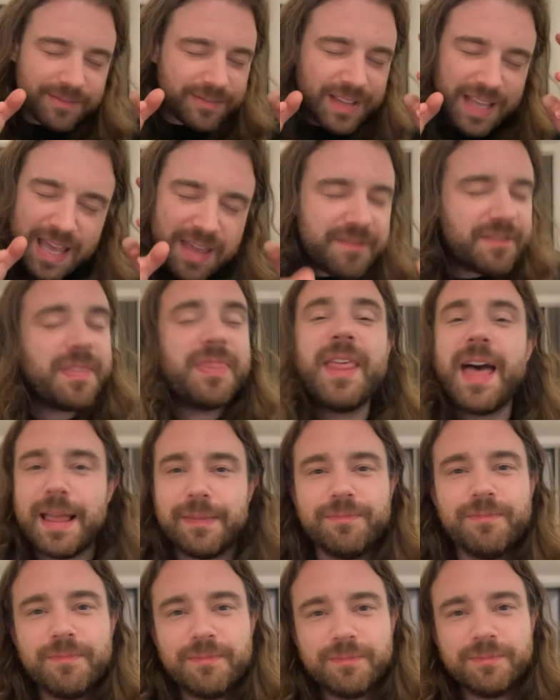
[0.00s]
Even then,
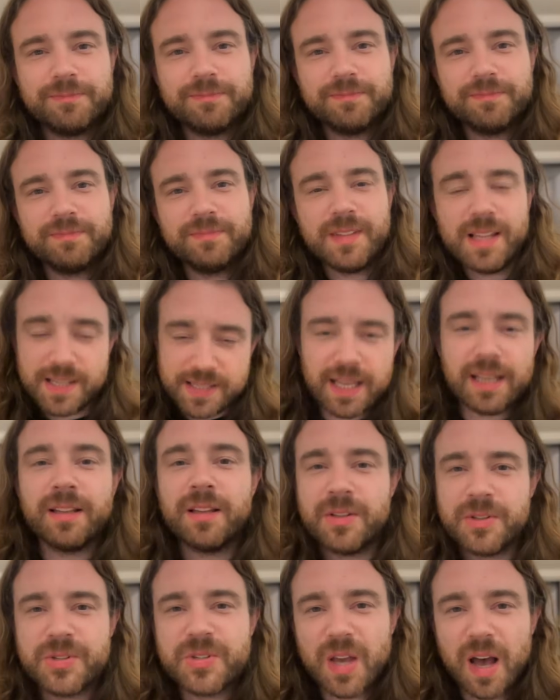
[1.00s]
this
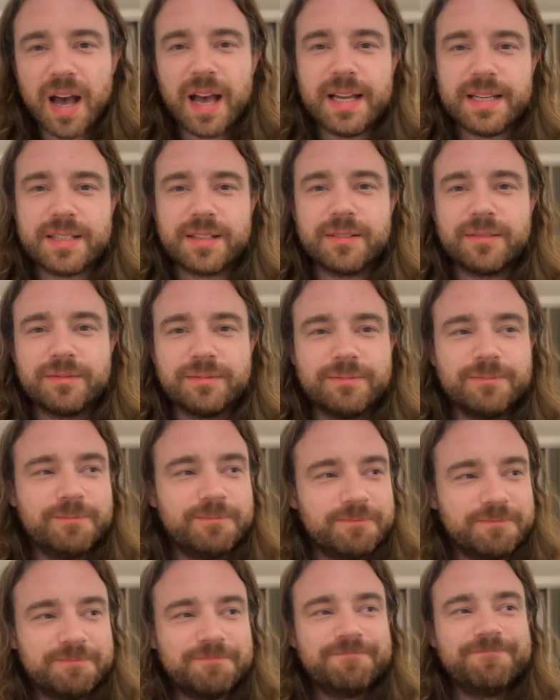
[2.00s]
England side
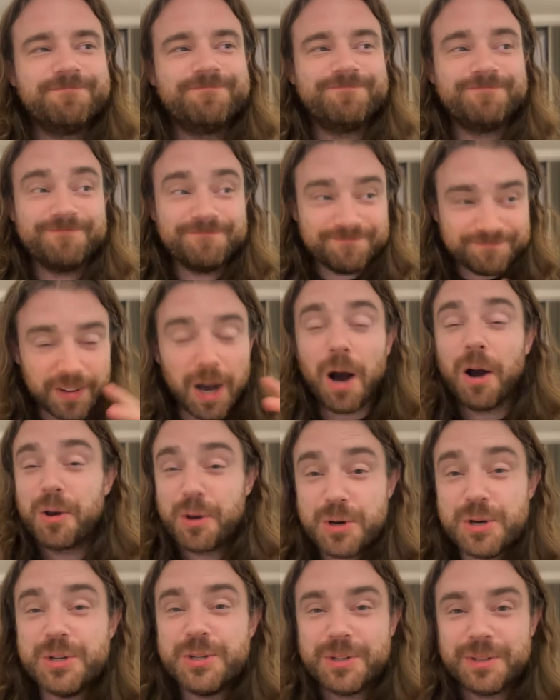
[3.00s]
are
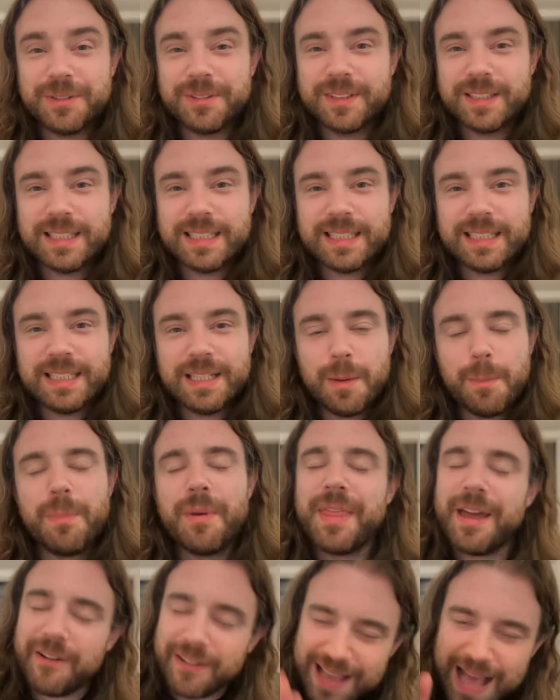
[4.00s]
good, but
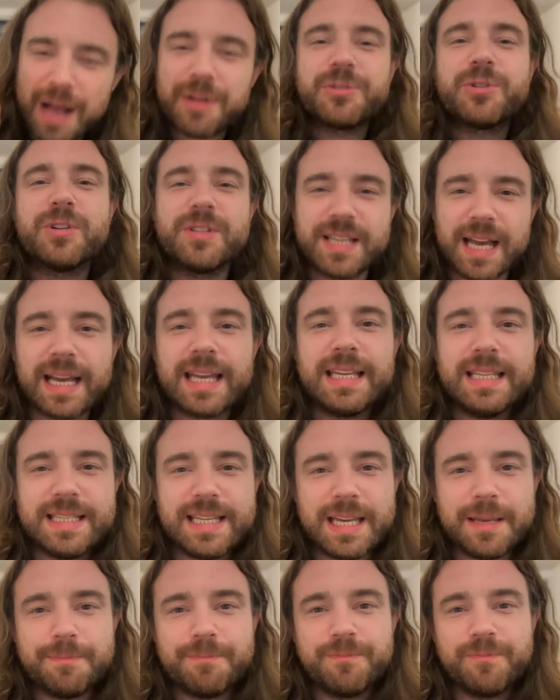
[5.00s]
they're a counter-attacking
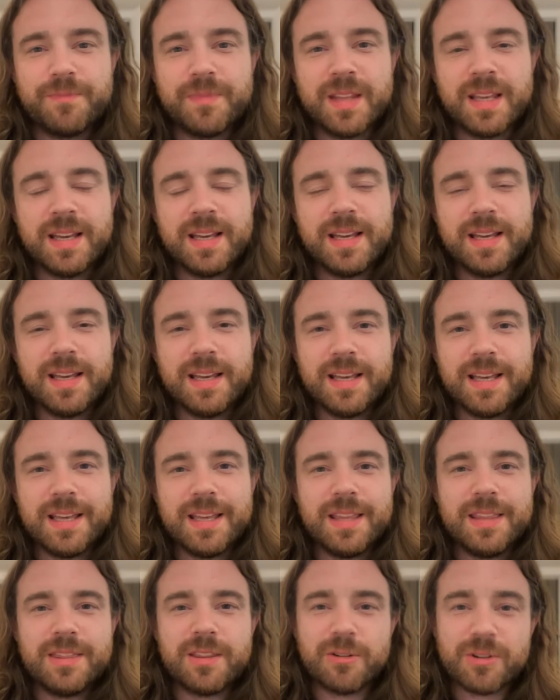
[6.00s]
team.
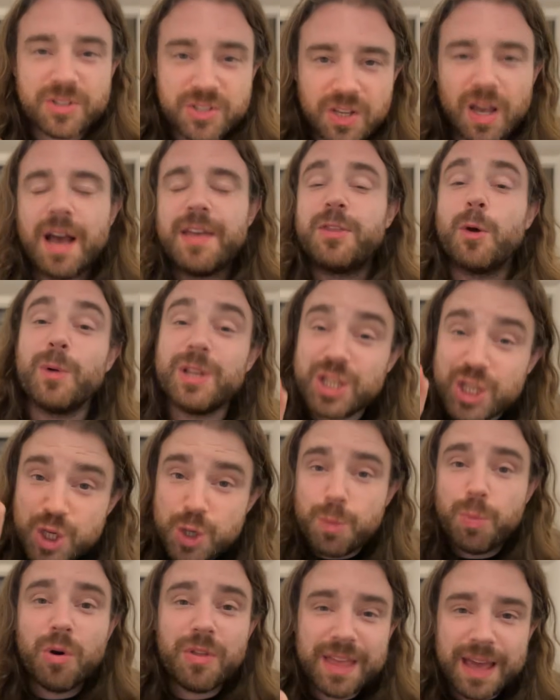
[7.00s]
They're a side that when you
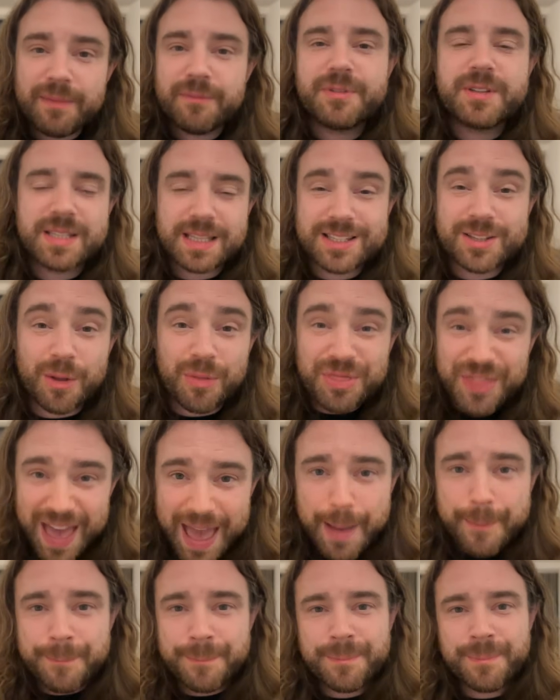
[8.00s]
put the emphasis on
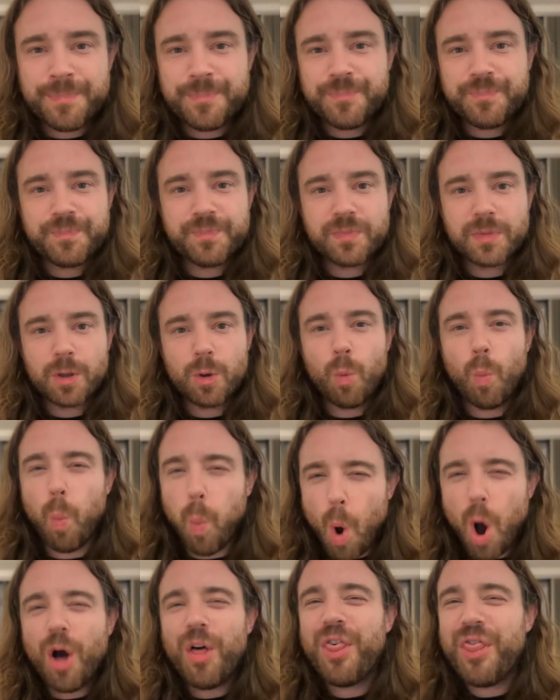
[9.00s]
them,
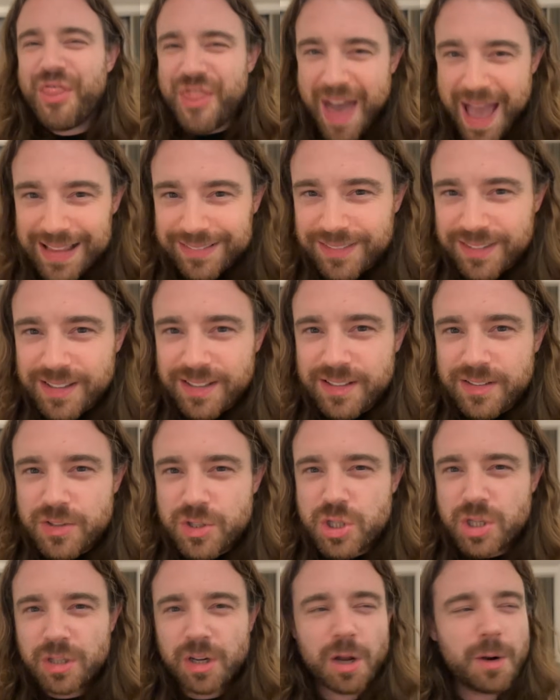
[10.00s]
what then?
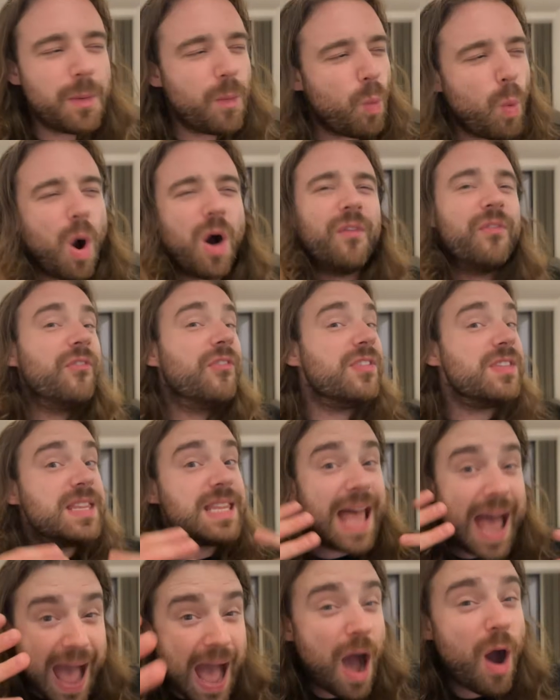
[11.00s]
Do you know what
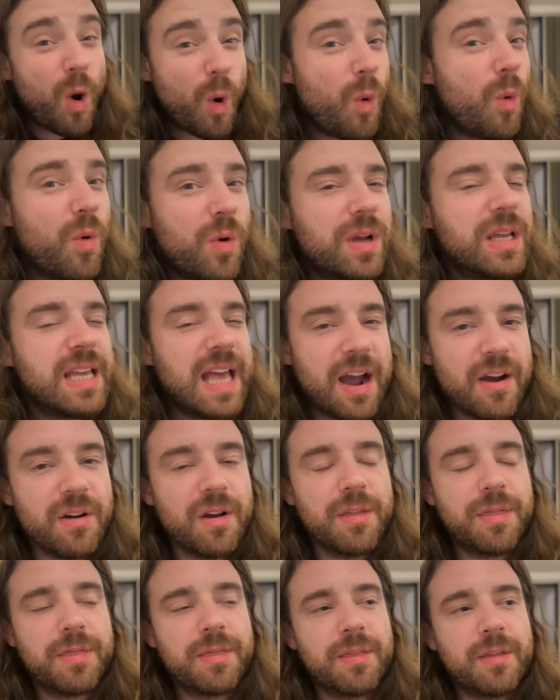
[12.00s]
now,
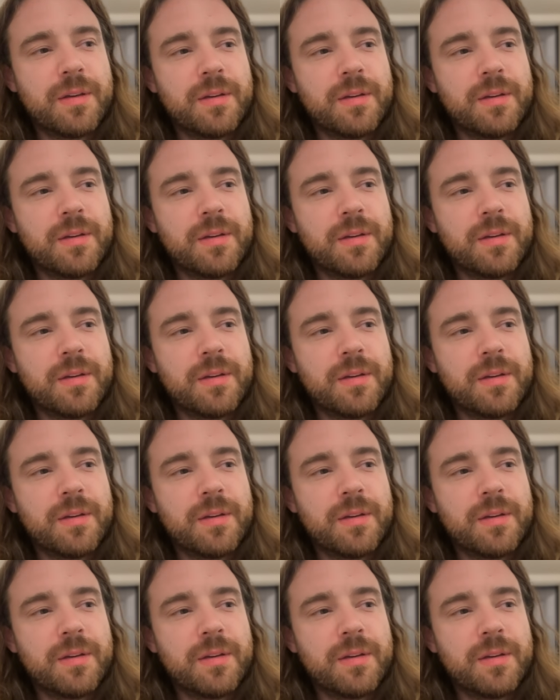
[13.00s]
Gareth?